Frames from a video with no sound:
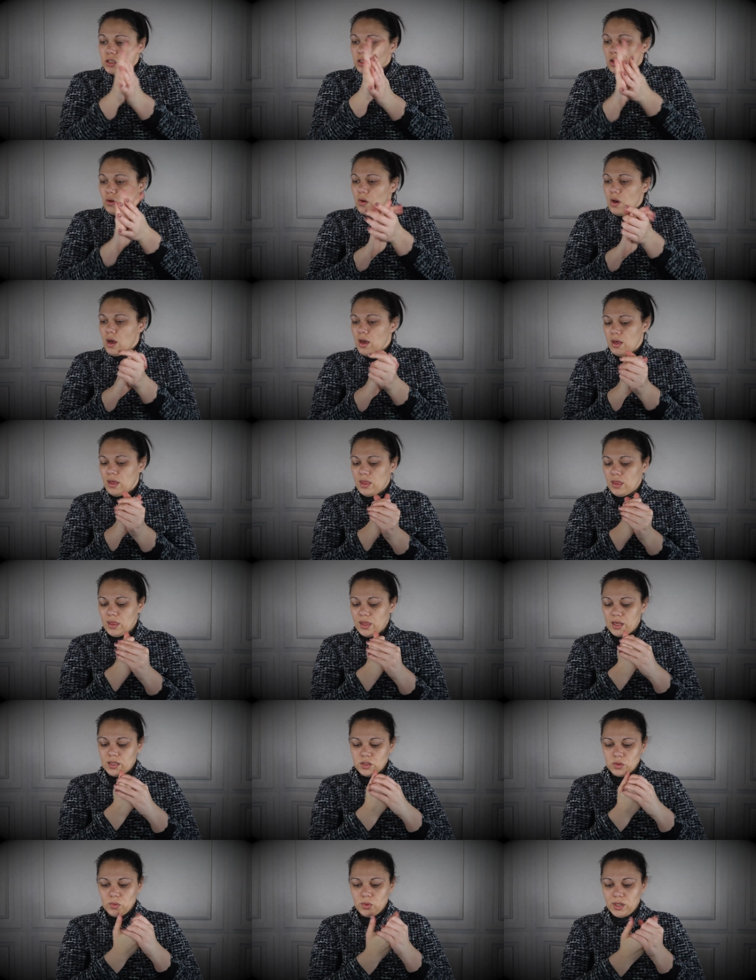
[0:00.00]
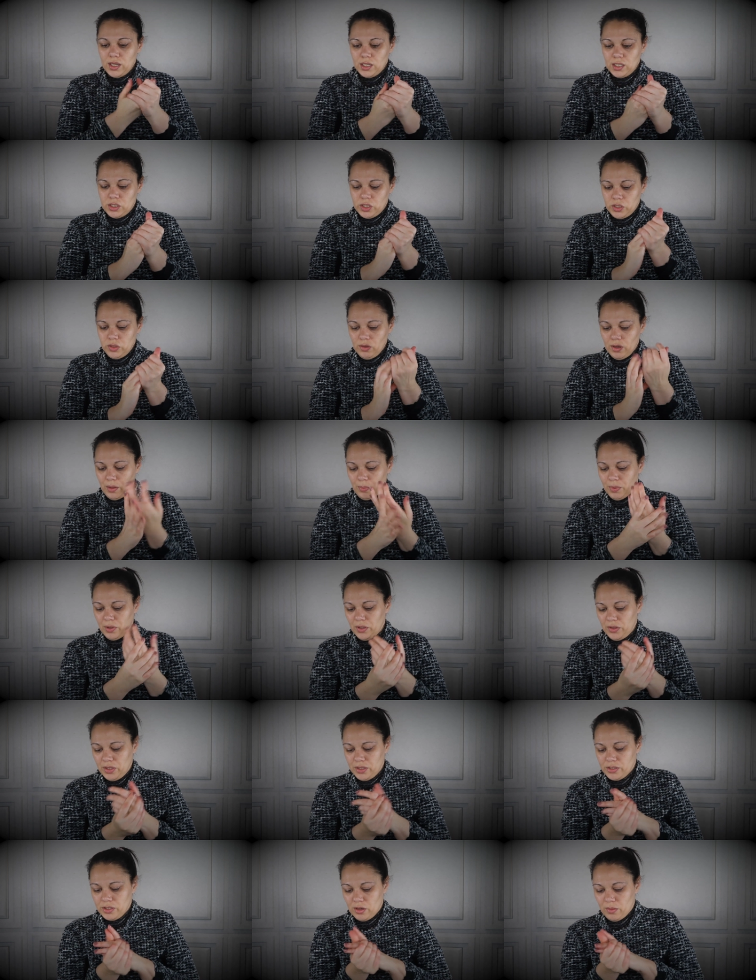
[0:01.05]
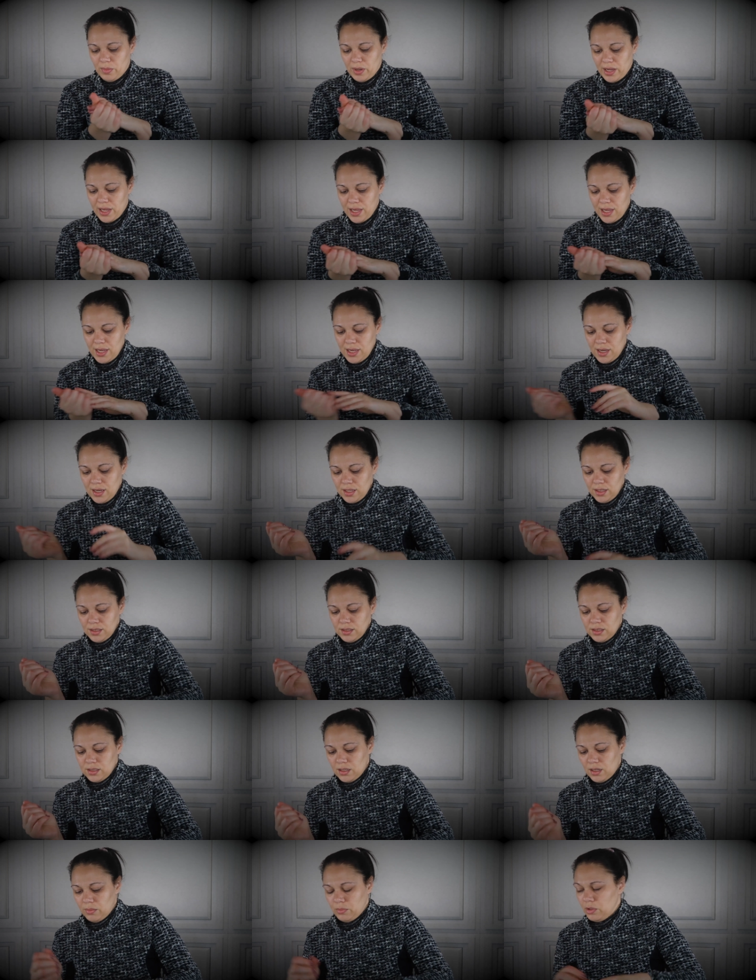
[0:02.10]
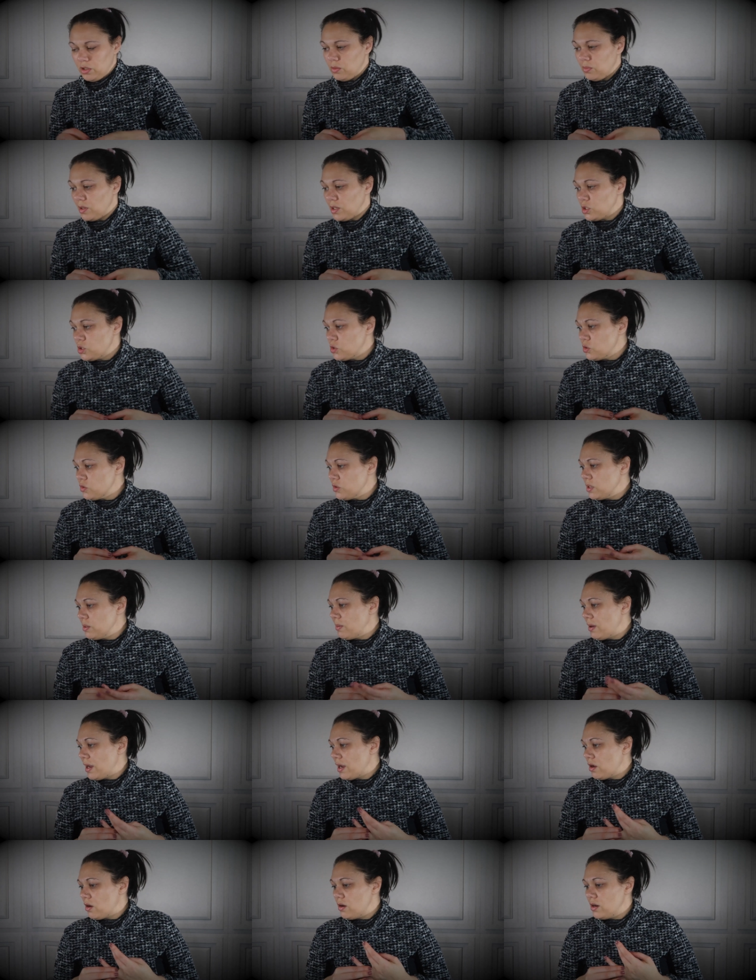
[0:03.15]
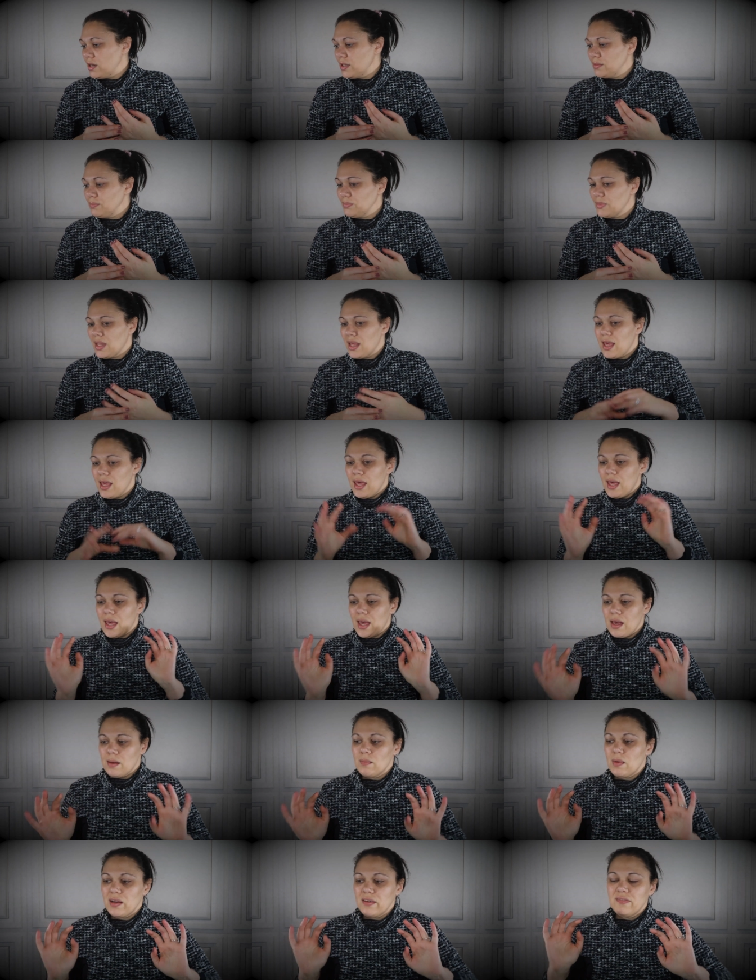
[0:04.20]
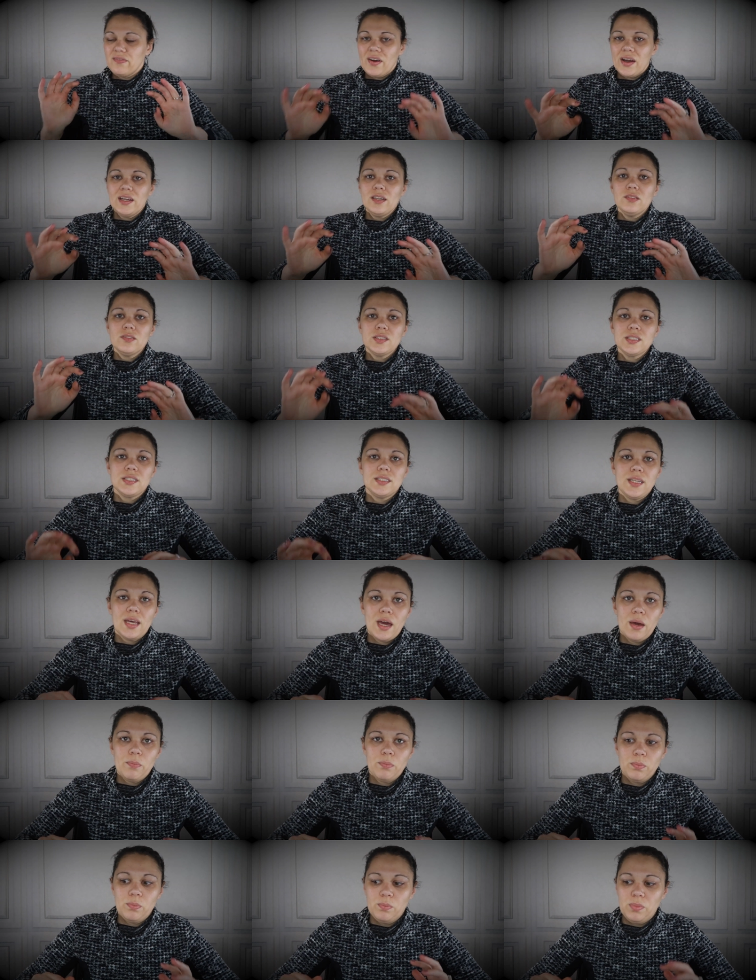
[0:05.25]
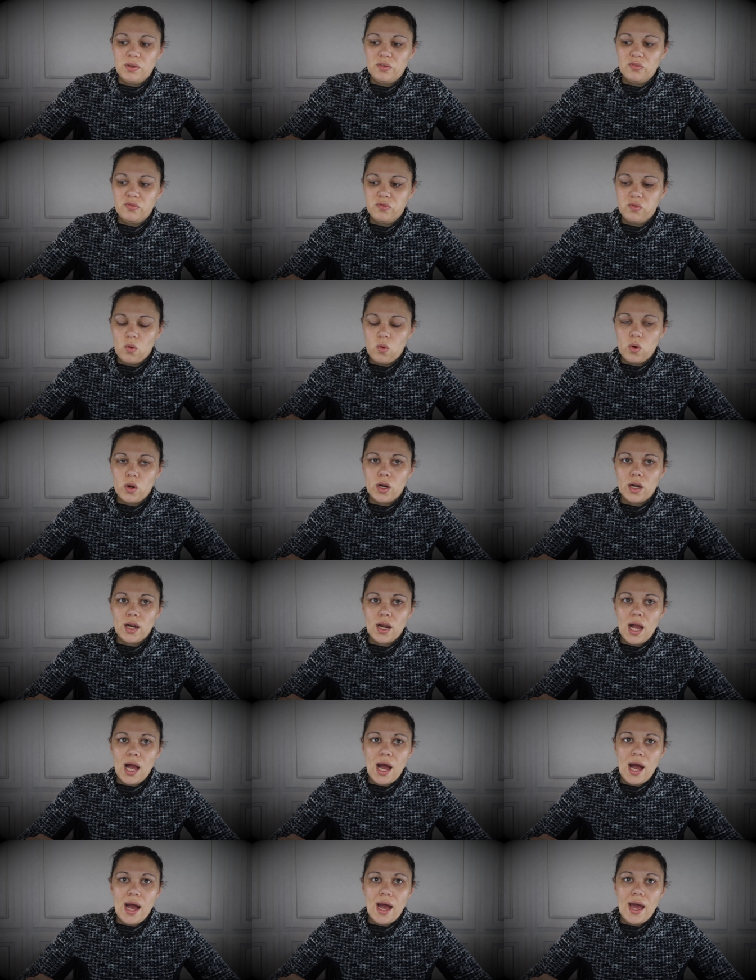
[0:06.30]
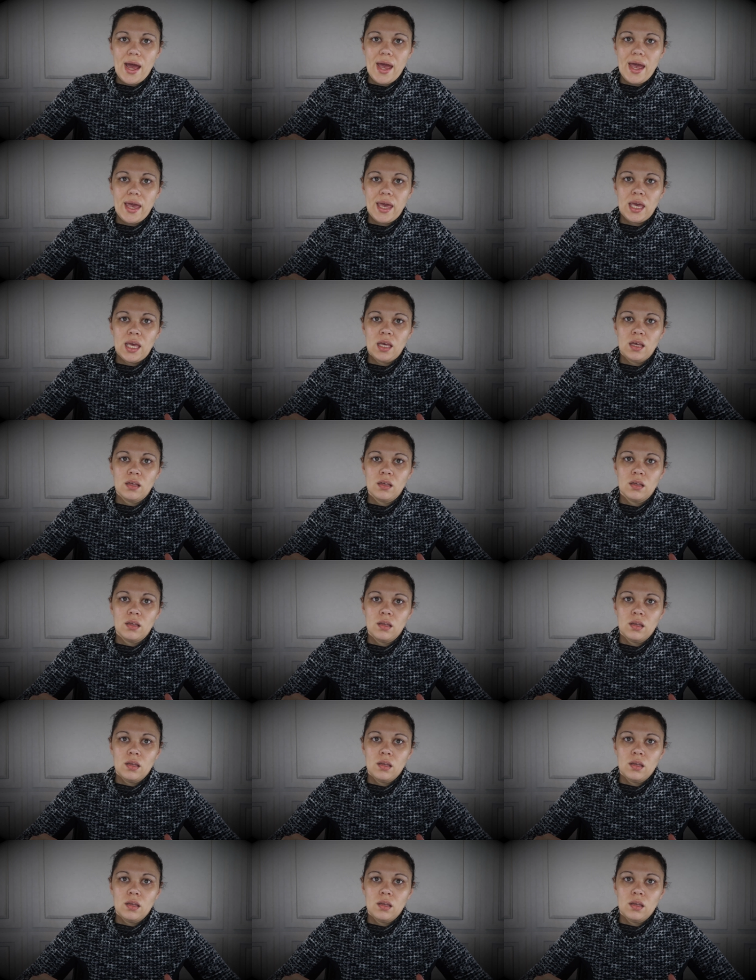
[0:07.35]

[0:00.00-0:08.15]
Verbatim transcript: So that's what I do. I put this on my hands, I put my jewelry back on, and my final step before I,